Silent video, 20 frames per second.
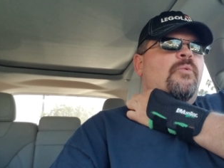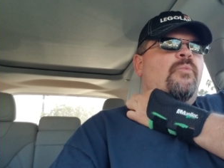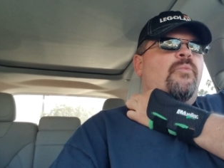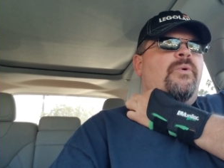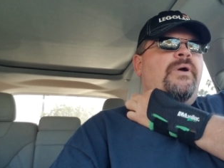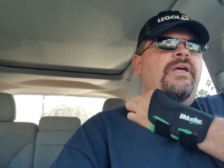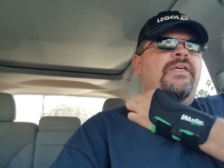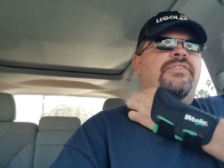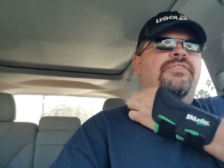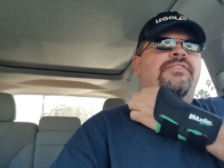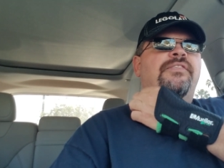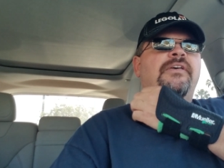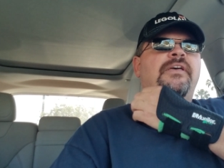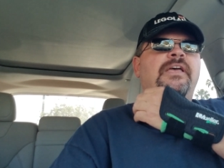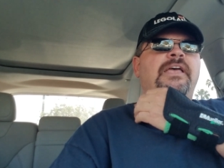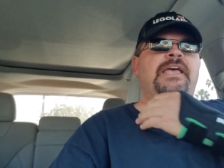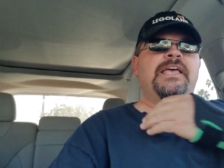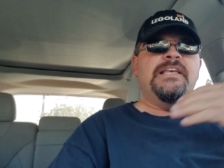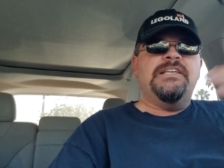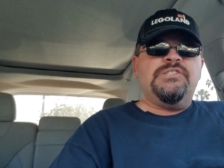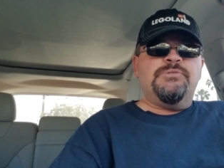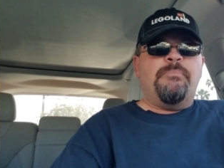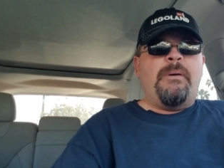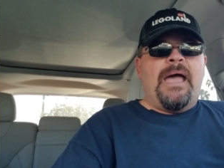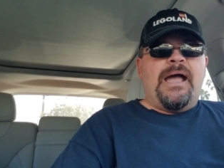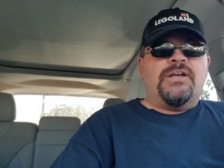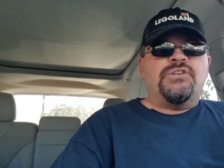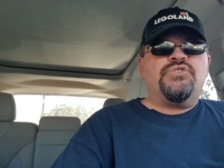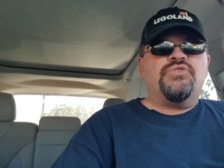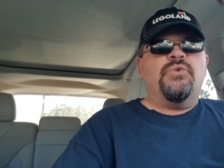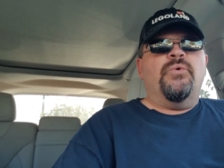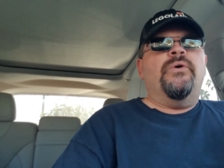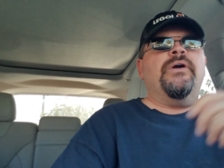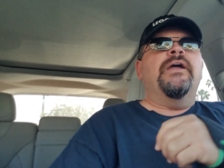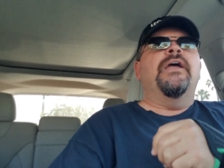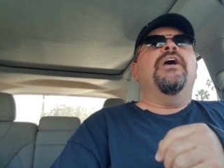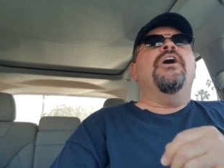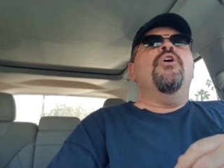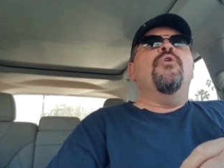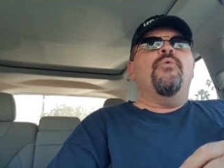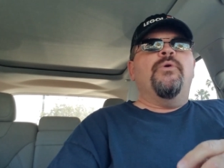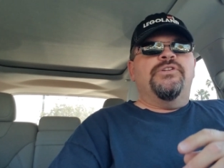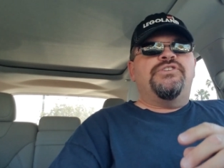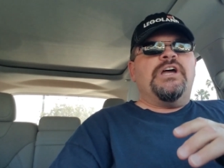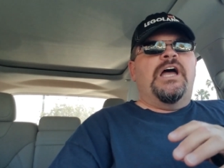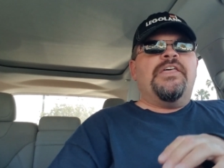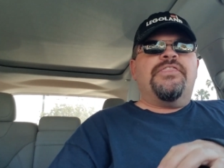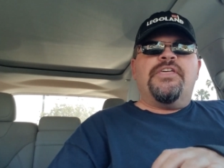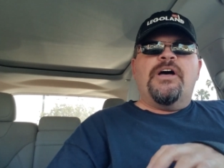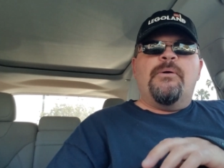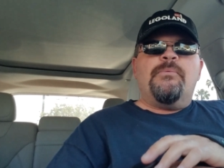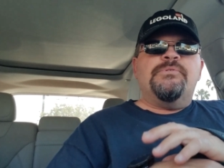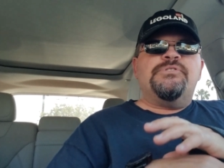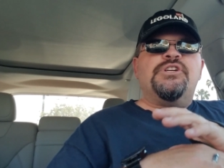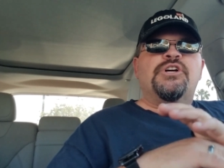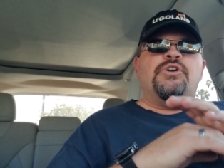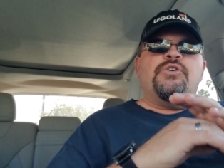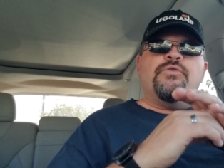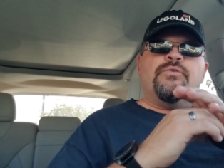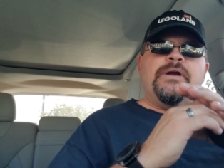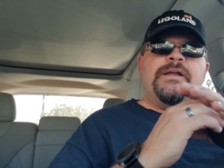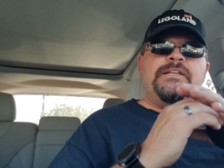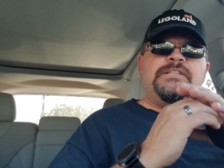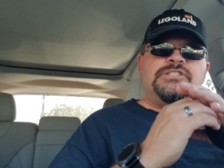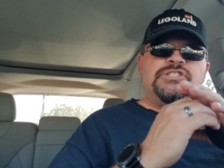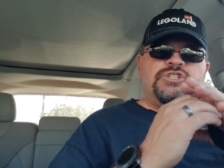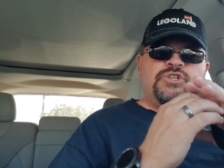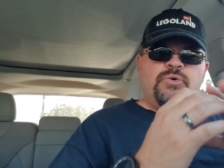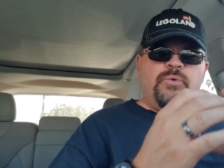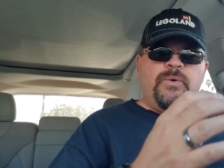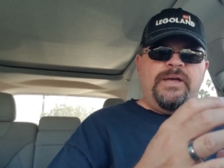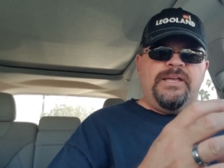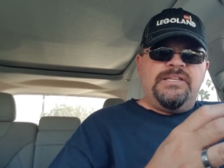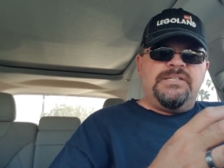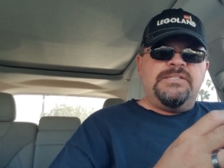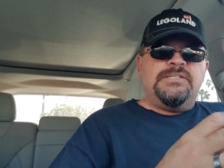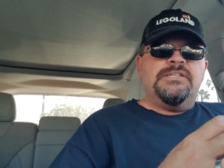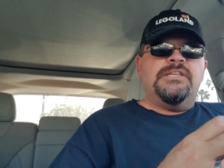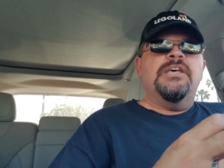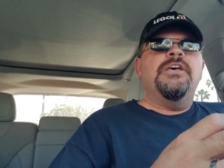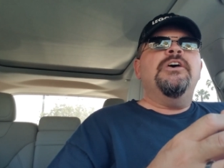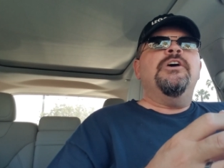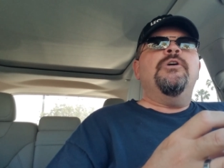with his backstory, which I thought was a great twist.